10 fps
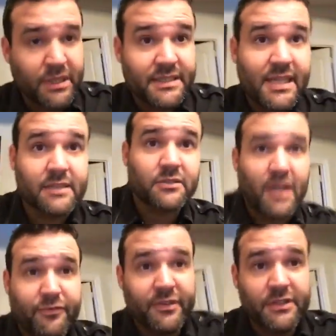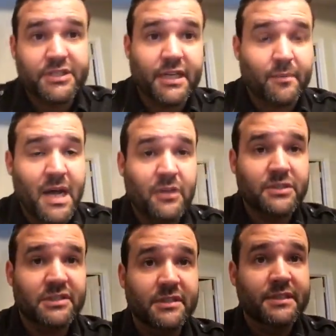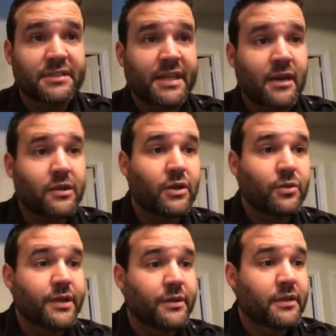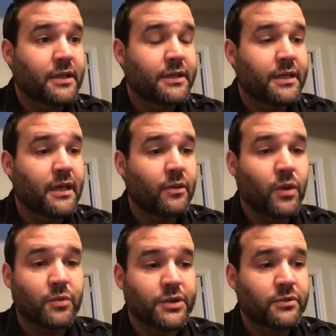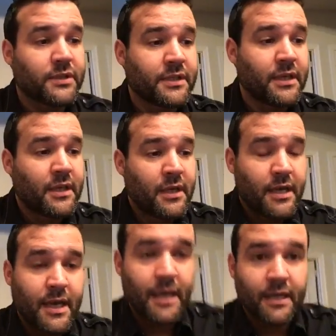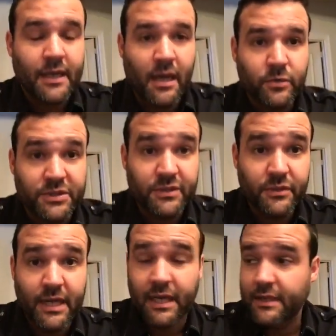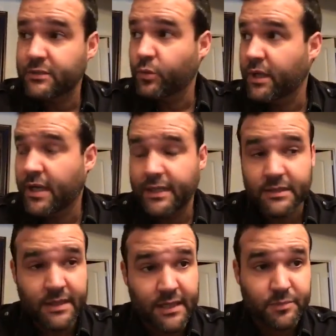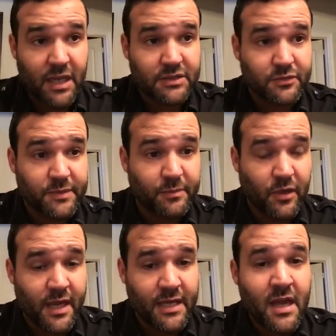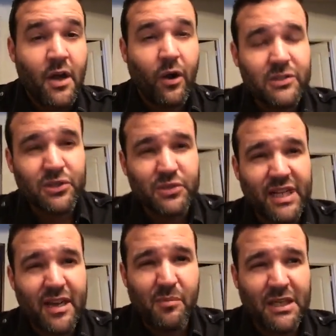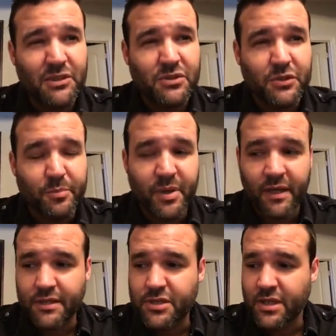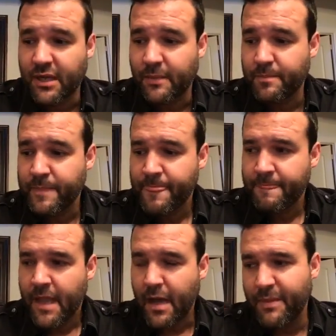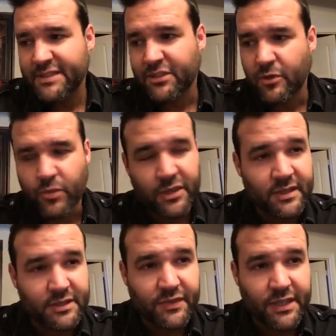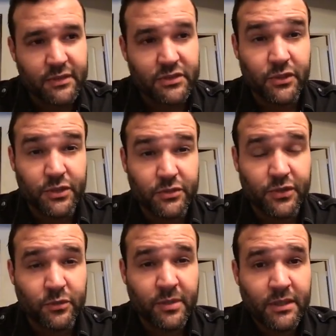Tactical Outfitters. Check them out. You see the discount code here on what we're doing. And I will see you guys when I get the next box from them, all right? Also, check out my YouTube page. I may start running these videos on YouTube